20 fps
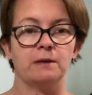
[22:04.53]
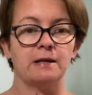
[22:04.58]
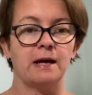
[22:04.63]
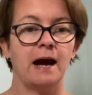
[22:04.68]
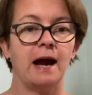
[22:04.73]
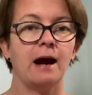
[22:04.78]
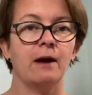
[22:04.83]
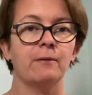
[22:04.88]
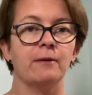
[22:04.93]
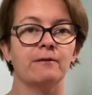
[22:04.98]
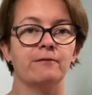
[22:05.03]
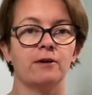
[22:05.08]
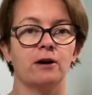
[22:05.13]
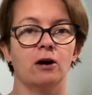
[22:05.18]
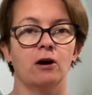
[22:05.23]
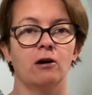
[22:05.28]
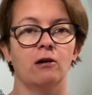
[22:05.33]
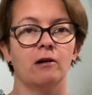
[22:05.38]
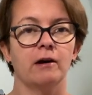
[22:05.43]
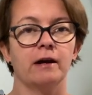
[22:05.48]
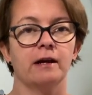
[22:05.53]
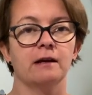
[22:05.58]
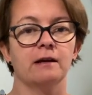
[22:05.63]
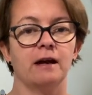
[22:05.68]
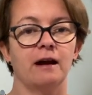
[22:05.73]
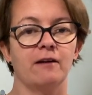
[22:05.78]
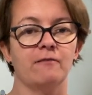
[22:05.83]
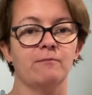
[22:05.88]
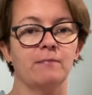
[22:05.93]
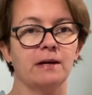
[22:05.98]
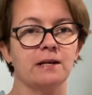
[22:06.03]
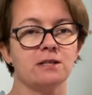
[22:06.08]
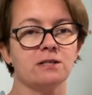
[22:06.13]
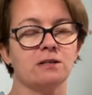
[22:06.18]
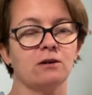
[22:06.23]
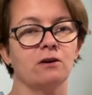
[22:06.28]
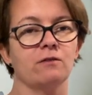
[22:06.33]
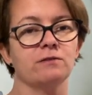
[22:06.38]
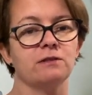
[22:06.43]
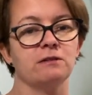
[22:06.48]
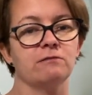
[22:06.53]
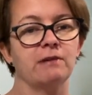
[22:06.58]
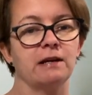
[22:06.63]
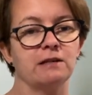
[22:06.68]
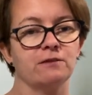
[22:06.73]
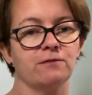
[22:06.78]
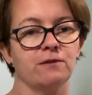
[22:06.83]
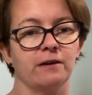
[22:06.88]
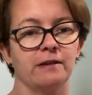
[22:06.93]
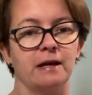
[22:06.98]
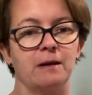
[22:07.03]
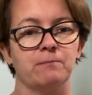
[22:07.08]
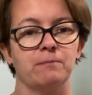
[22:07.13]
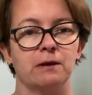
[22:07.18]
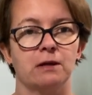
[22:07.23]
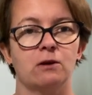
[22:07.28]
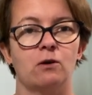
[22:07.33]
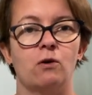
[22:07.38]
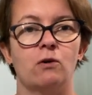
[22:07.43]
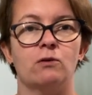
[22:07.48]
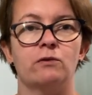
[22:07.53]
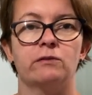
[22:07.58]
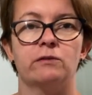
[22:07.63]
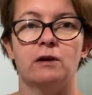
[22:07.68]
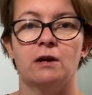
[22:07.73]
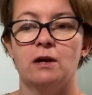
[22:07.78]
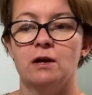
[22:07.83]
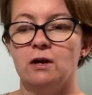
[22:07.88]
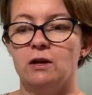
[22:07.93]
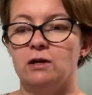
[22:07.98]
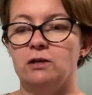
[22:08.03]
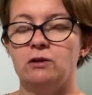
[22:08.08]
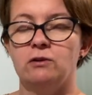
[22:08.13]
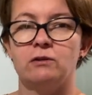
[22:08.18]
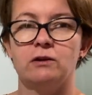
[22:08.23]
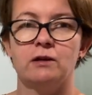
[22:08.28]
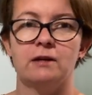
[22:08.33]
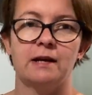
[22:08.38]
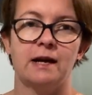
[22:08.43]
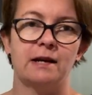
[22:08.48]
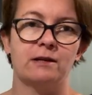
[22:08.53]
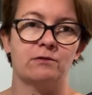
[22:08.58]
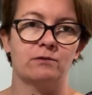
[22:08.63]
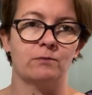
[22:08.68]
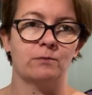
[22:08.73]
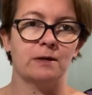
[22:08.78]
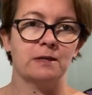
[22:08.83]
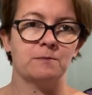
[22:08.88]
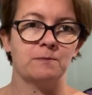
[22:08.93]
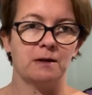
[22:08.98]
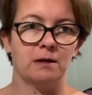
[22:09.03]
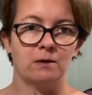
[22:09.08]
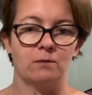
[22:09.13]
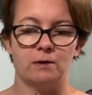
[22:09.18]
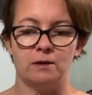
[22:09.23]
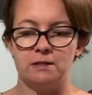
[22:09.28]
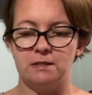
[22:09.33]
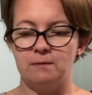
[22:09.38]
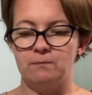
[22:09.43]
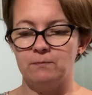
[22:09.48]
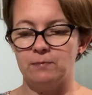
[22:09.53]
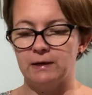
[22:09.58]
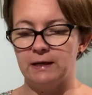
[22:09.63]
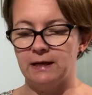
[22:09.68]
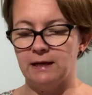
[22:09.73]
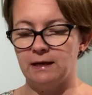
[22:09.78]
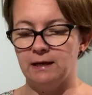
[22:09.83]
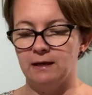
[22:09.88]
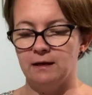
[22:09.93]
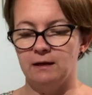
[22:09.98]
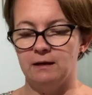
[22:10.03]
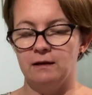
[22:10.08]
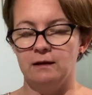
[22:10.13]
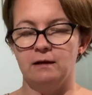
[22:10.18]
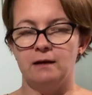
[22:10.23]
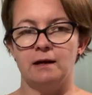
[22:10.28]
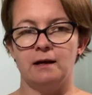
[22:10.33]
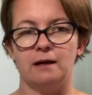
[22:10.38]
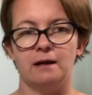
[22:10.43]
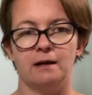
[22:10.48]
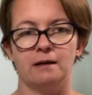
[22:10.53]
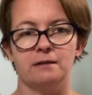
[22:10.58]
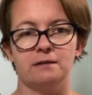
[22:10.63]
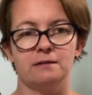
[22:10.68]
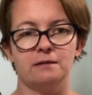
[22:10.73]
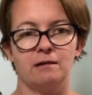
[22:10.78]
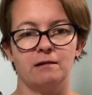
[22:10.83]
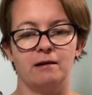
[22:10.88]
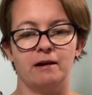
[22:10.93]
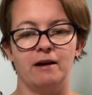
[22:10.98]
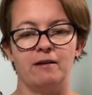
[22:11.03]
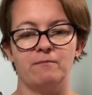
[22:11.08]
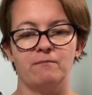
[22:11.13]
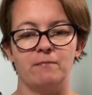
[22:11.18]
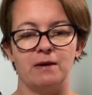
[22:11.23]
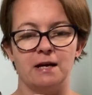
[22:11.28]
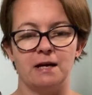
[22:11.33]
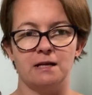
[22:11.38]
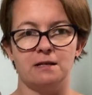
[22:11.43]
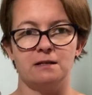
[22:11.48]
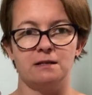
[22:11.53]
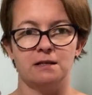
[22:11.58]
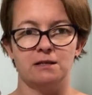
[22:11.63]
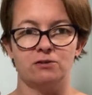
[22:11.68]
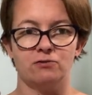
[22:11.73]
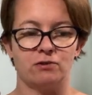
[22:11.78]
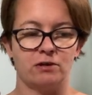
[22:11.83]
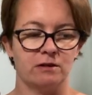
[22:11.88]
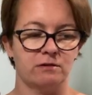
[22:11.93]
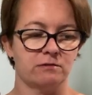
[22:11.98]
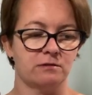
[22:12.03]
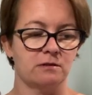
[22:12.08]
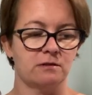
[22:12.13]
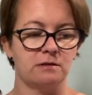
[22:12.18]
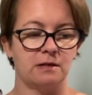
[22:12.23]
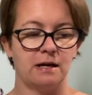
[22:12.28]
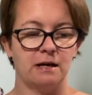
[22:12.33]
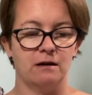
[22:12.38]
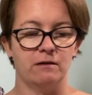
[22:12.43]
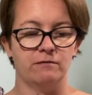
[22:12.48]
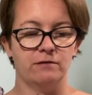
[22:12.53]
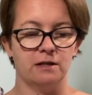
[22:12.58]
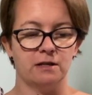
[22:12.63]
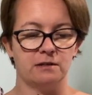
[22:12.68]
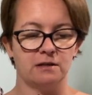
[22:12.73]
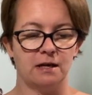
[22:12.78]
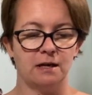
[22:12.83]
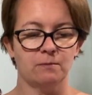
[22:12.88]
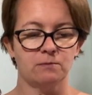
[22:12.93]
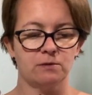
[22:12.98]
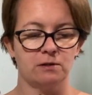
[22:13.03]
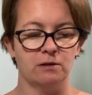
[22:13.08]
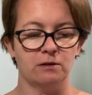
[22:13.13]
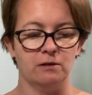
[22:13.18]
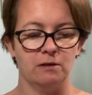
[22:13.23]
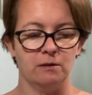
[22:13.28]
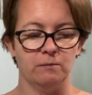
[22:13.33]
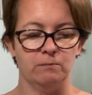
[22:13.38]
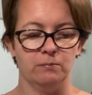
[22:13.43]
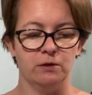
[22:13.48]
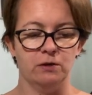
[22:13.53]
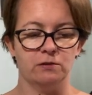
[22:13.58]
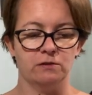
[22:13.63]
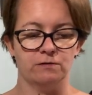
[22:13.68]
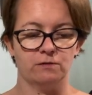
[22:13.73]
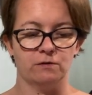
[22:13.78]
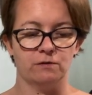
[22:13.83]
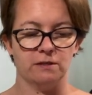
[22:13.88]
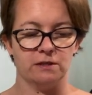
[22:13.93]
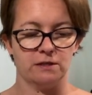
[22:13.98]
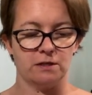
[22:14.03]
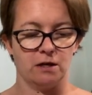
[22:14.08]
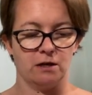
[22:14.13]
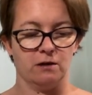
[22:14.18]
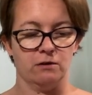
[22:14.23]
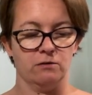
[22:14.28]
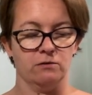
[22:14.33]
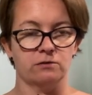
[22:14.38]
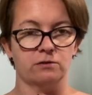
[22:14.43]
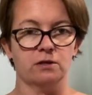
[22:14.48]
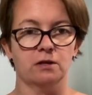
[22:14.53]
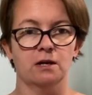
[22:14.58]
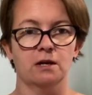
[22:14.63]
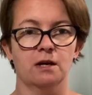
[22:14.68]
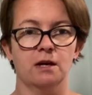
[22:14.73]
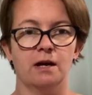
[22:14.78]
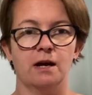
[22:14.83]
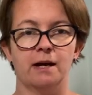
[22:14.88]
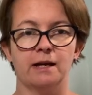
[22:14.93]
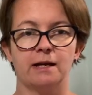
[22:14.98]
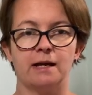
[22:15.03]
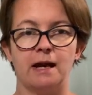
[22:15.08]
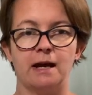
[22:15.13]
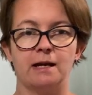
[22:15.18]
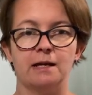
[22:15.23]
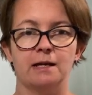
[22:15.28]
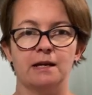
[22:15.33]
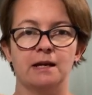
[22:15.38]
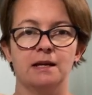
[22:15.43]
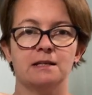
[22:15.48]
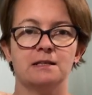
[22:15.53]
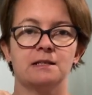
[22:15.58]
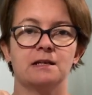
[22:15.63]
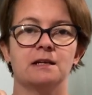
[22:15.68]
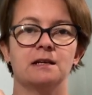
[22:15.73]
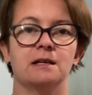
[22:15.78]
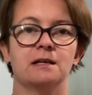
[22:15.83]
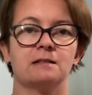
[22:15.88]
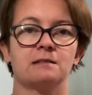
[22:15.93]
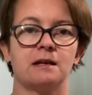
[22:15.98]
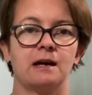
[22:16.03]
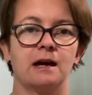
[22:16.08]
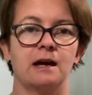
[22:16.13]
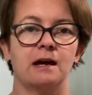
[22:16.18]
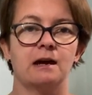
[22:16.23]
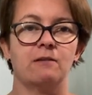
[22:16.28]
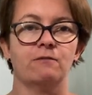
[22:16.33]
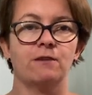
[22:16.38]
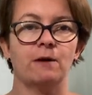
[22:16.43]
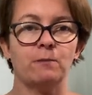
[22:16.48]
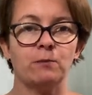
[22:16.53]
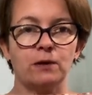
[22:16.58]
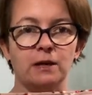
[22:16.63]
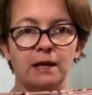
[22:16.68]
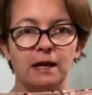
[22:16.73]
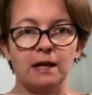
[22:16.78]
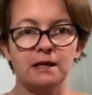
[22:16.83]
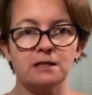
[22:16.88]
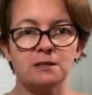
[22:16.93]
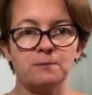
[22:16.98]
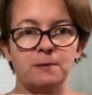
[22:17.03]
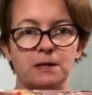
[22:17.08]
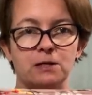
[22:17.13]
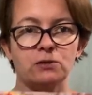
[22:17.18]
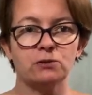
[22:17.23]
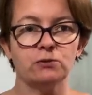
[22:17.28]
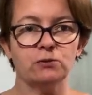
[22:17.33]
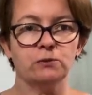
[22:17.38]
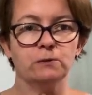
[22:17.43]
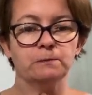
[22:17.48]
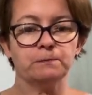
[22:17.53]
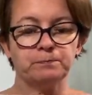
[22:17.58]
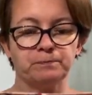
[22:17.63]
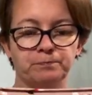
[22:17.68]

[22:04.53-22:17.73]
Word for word: However, I have managed to obviously rectify that because you can add on a waistband quite simply. And I have made these trousers out of this absolutely beautiful viscose. Again, it is a Fabricland special.